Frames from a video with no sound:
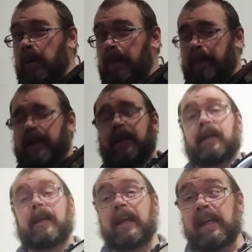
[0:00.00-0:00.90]
whippy,
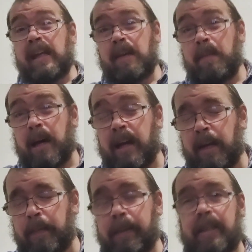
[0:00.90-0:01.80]
in my
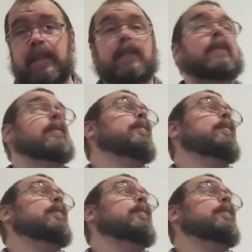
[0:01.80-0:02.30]
opinion.